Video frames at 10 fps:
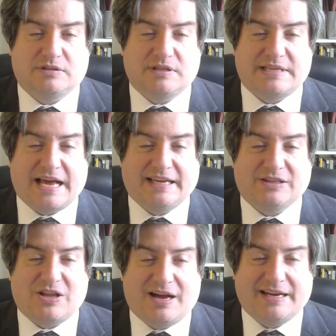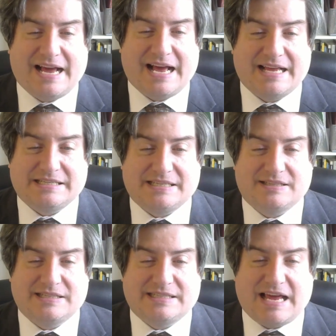the second line has
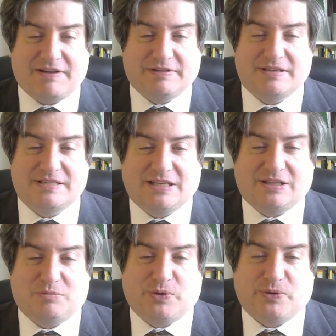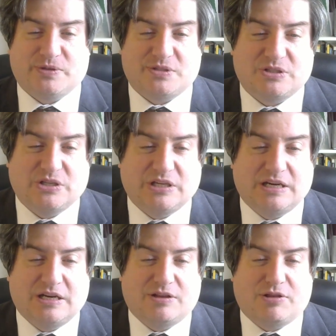seven syllables.
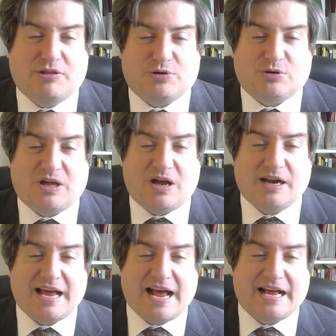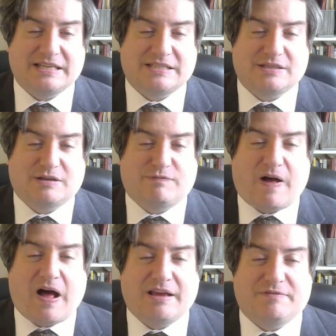The third line has
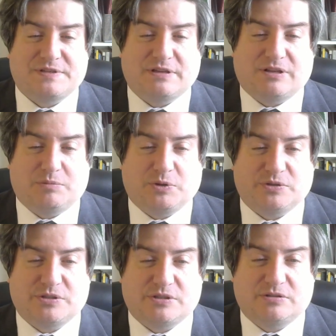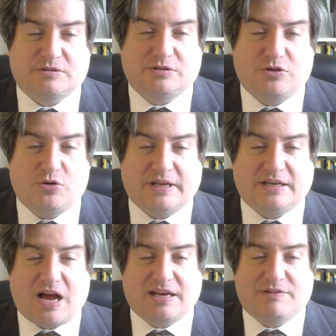five syllables. You can
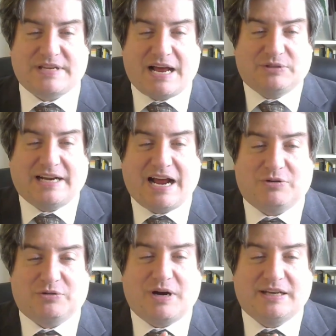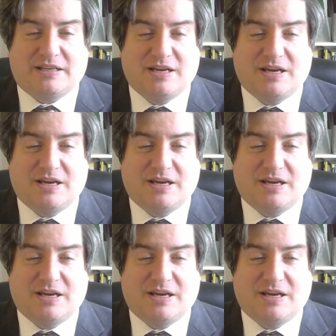kind of sound it out, right?